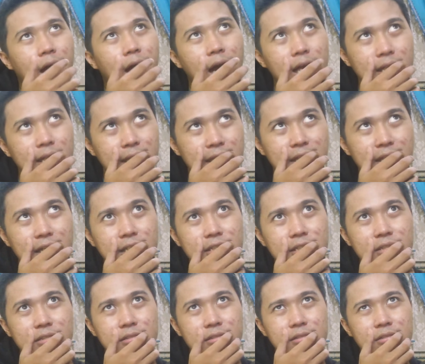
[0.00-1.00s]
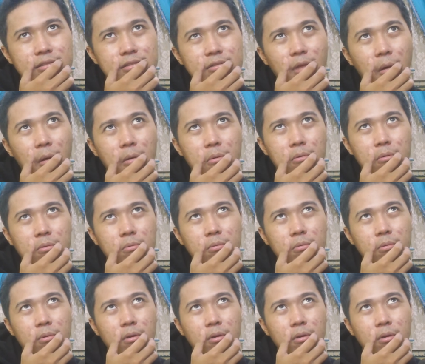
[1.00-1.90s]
I think there's no